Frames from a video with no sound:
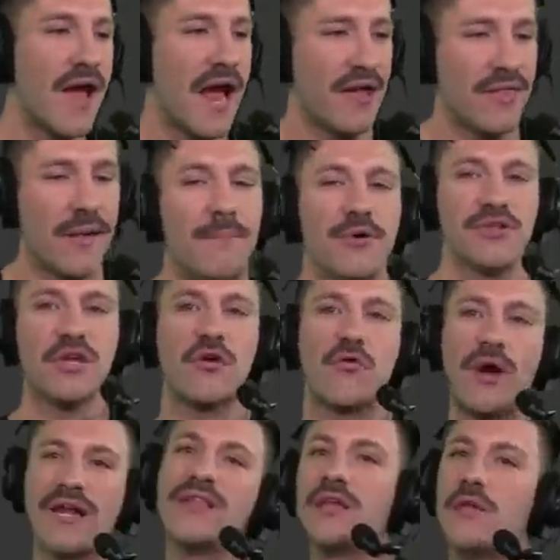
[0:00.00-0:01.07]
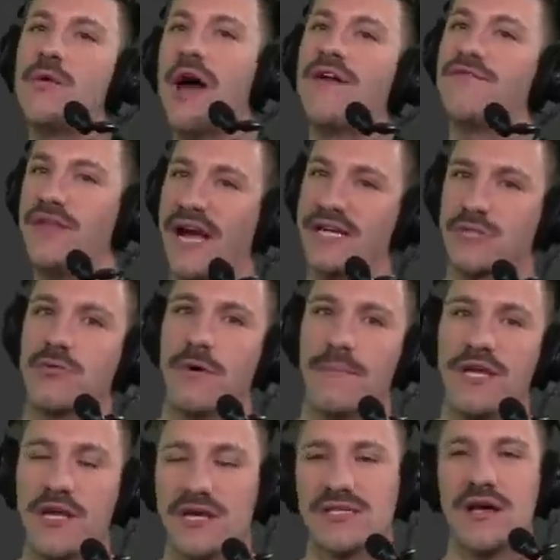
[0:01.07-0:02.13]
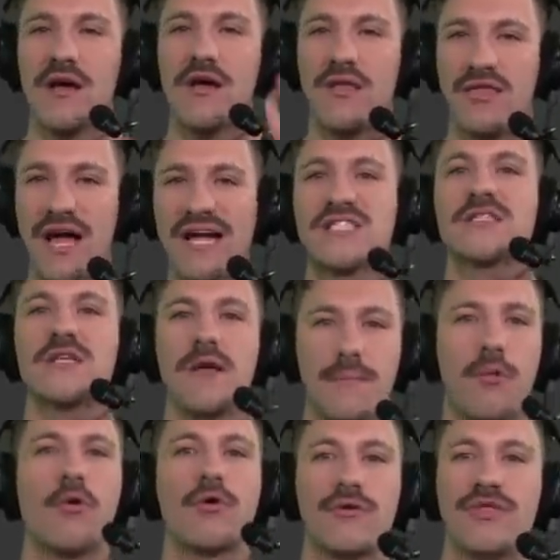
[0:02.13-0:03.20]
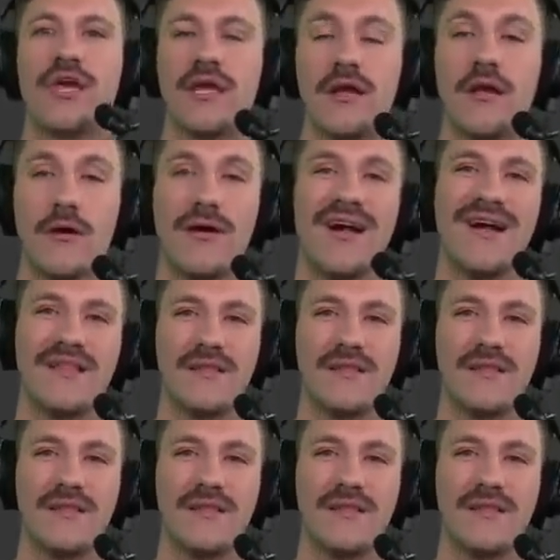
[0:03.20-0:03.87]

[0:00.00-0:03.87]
and then put the grade that you have next to it, because that's the important thing here.